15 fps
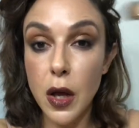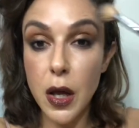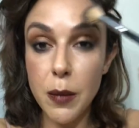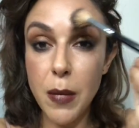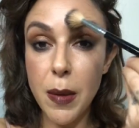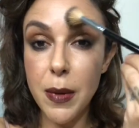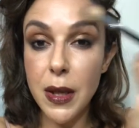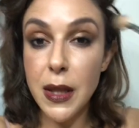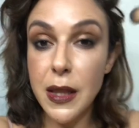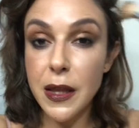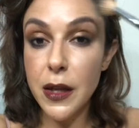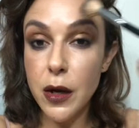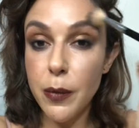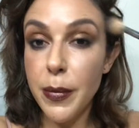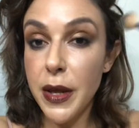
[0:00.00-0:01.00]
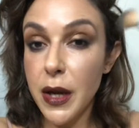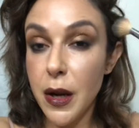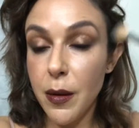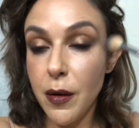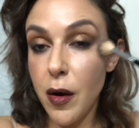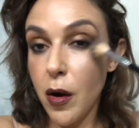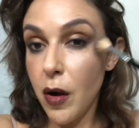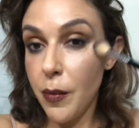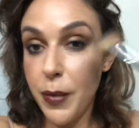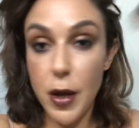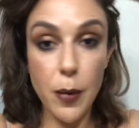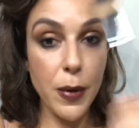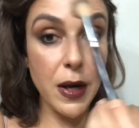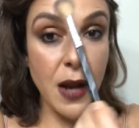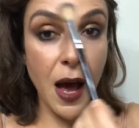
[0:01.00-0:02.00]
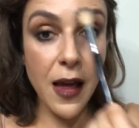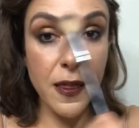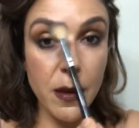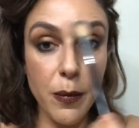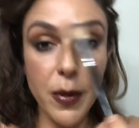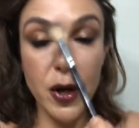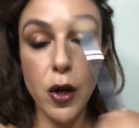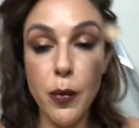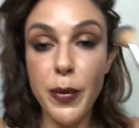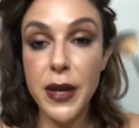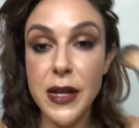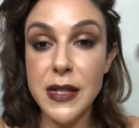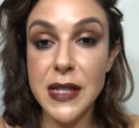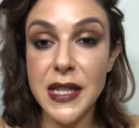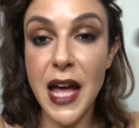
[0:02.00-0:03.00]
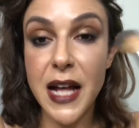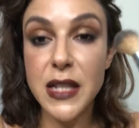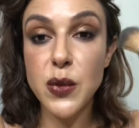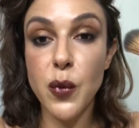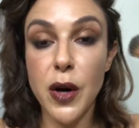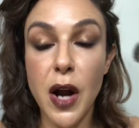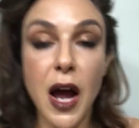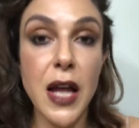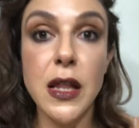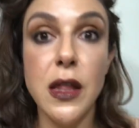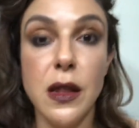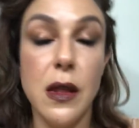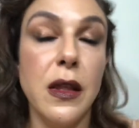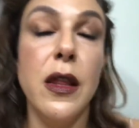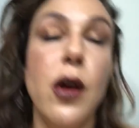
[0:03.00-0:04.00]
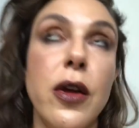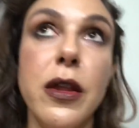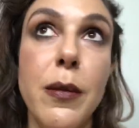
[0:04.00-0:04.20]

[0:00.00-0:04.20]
Maybe a little bit up here, but not in the middle, because that's where I look